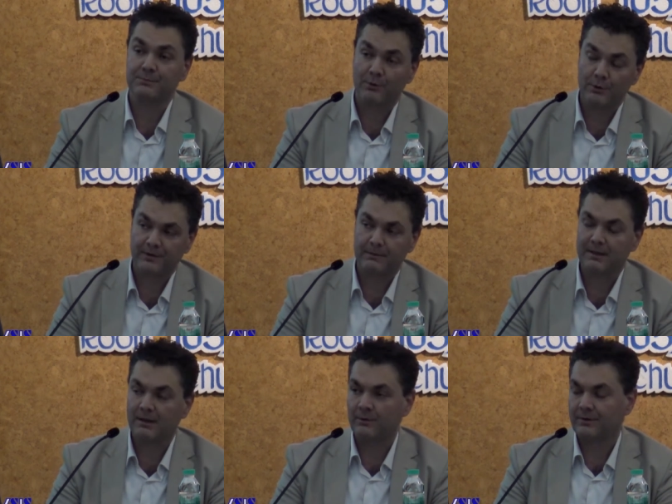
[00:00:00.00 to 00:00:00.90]
more
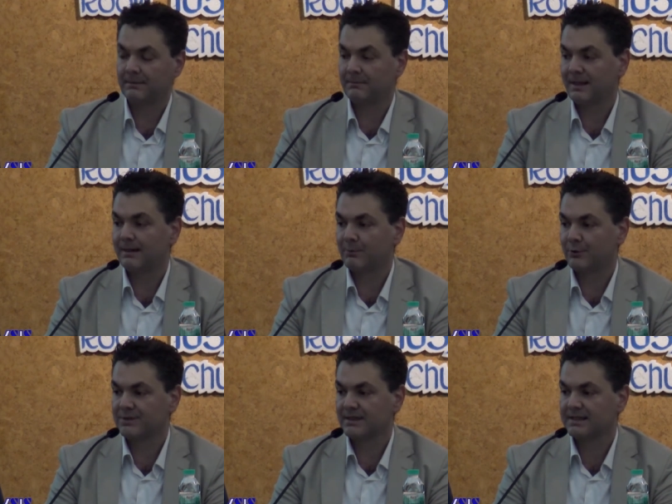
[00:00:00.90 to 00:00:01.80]
on the mega
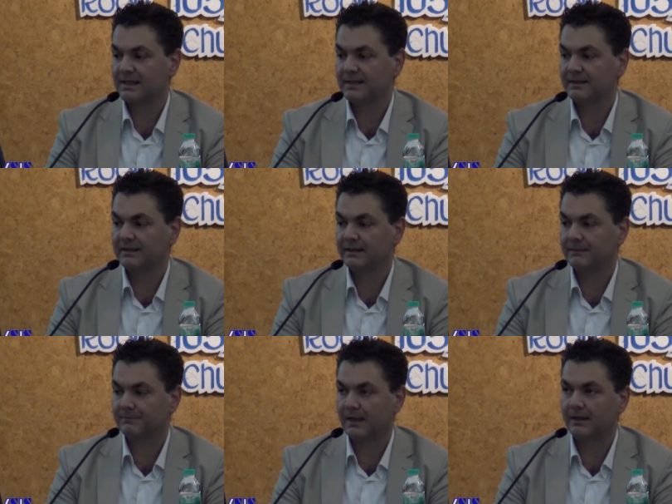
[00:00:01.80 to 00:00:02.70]
projects and
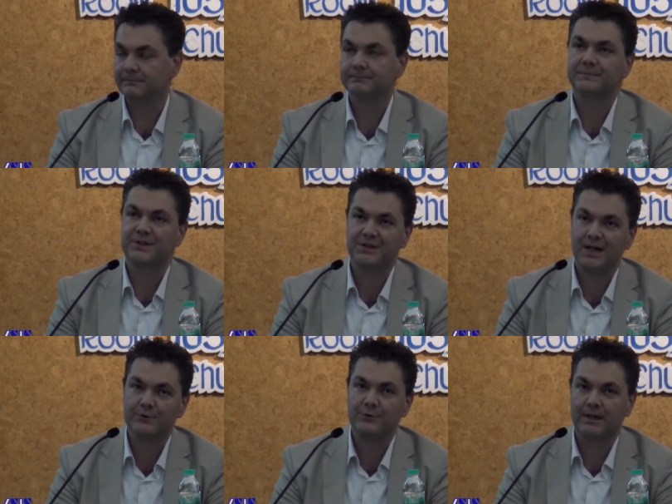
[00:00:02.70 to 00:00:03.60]
the
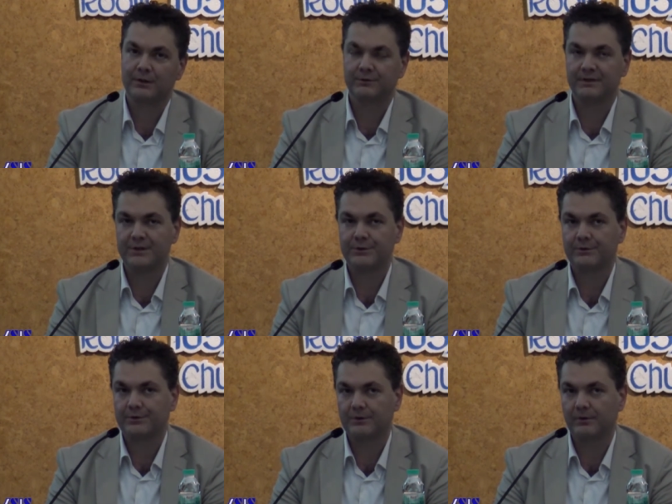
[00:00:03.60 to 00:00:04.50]
structural
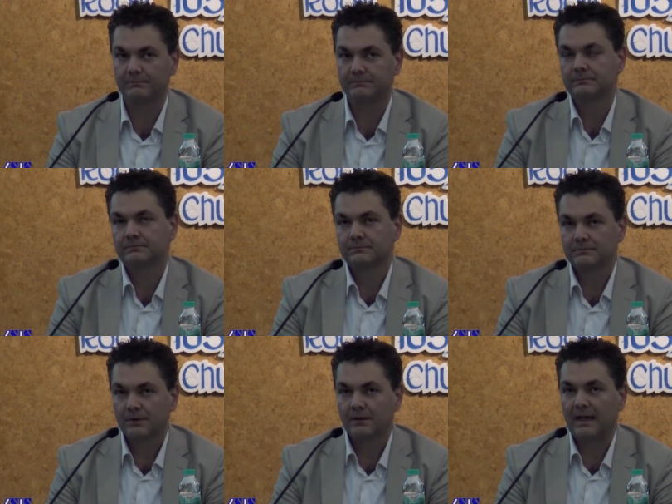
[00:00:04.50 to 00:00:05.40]
conditions
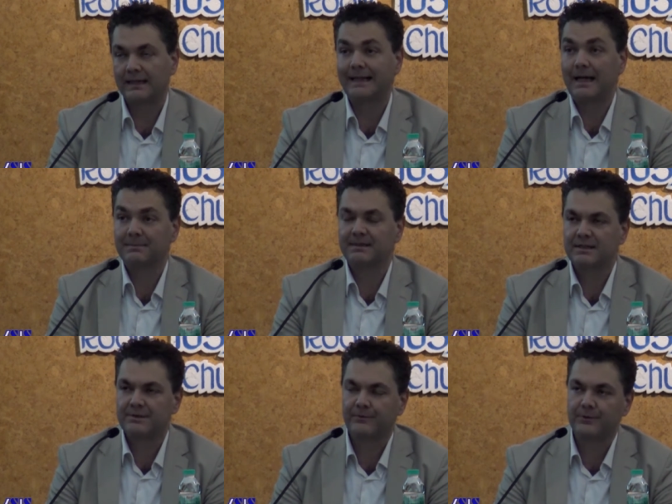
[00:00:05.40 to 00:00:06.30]
and
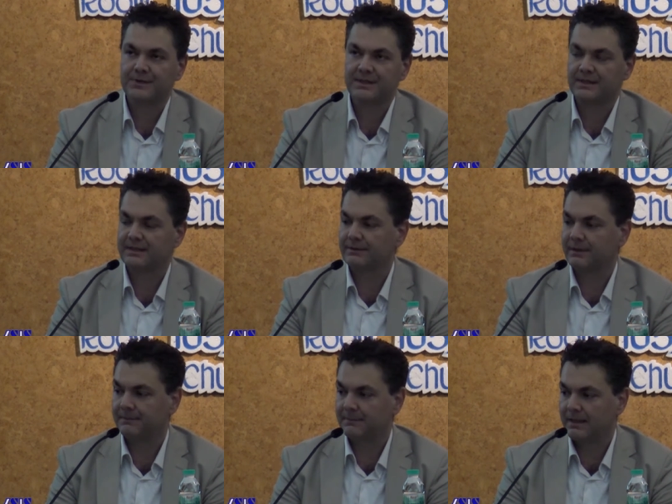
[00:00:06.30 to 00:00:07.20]
capitalist forces that
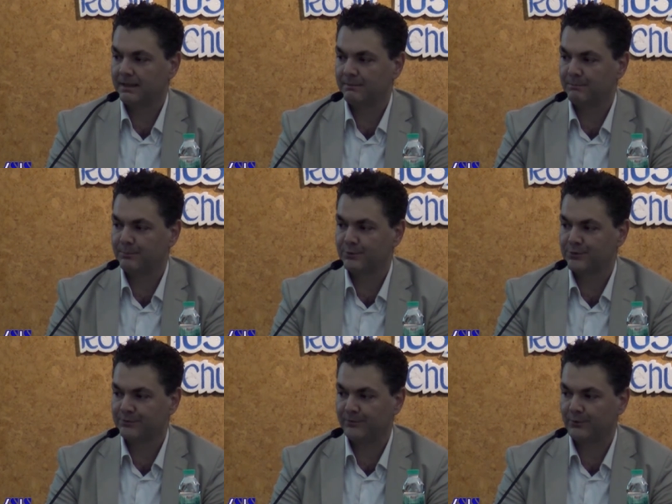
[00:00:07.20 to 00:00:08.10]
push
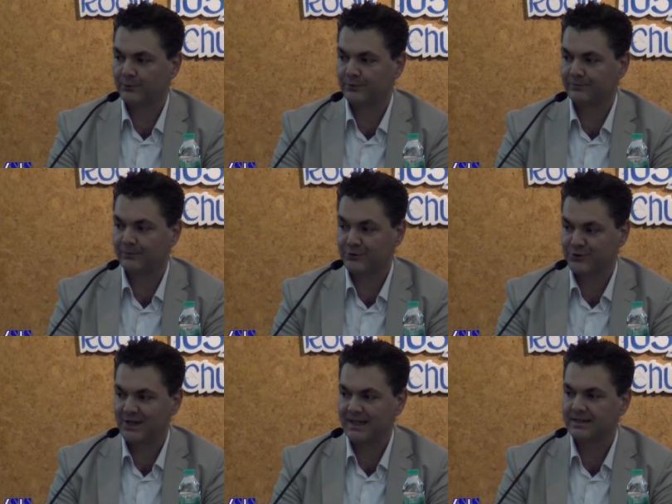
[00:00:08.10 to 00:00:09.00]
forward for
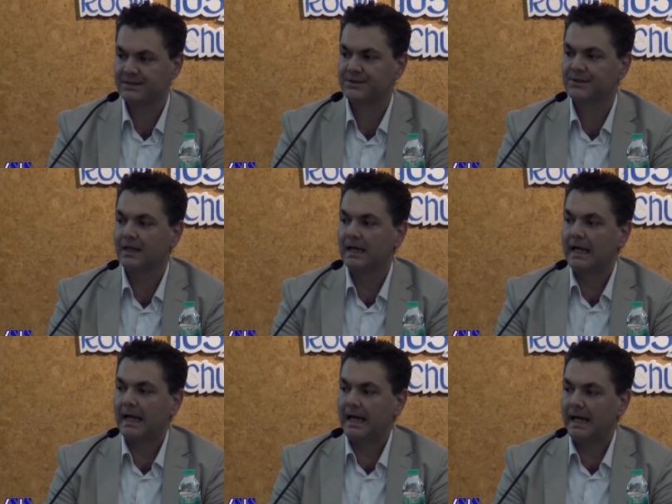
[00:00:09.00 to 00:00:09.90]
change
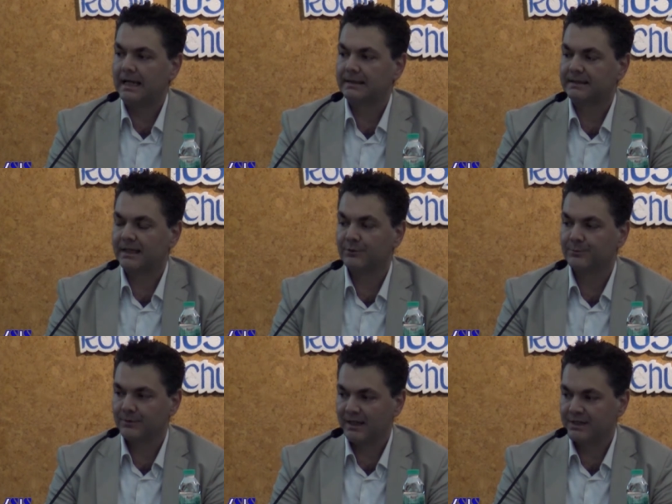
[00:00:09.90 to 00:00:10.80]
and
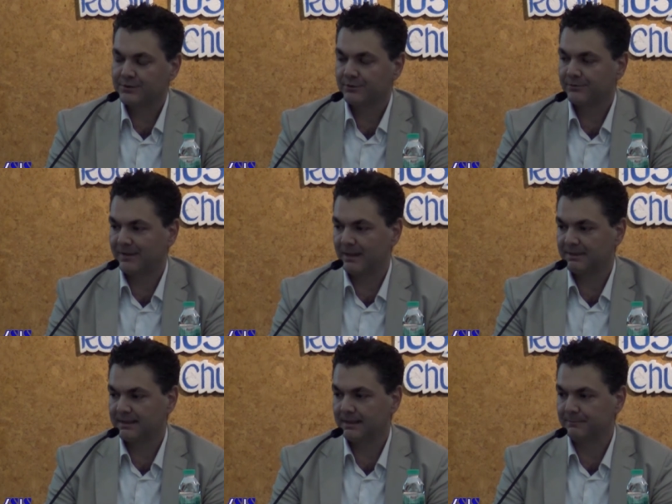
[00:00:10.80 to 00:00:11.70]
accumulation of
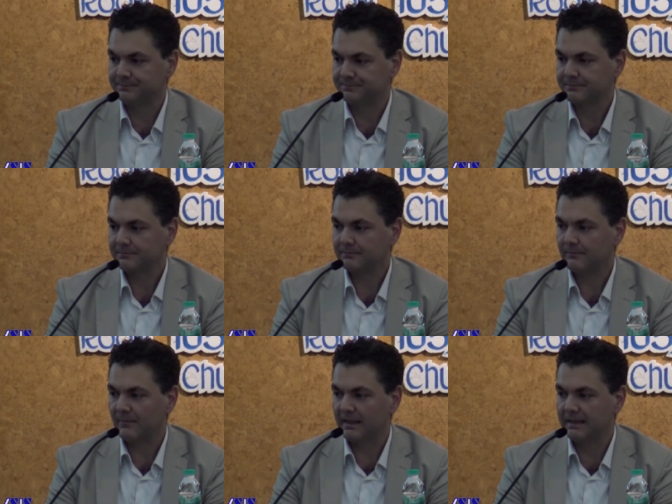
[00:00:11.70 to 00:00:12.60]
capital
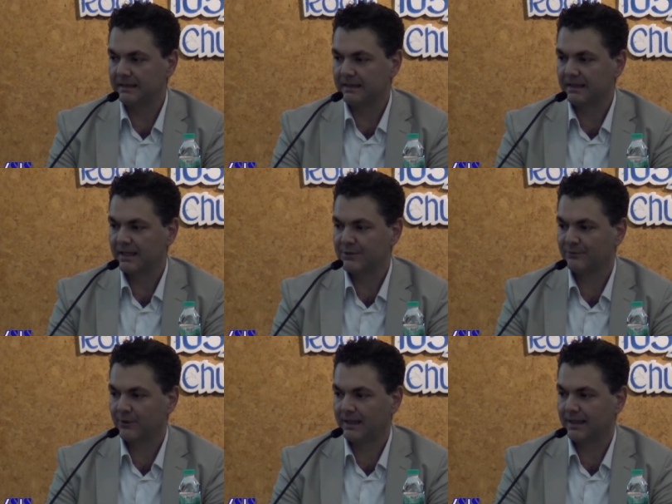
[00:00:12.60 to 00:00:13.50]
in the case of
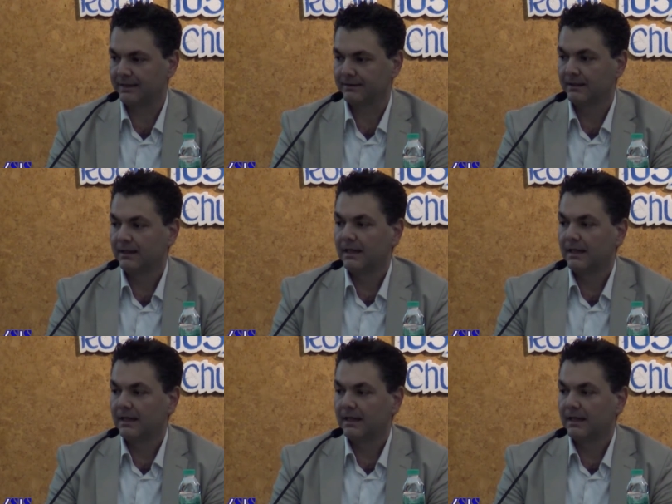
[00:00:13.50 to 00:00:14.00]
Rakhine.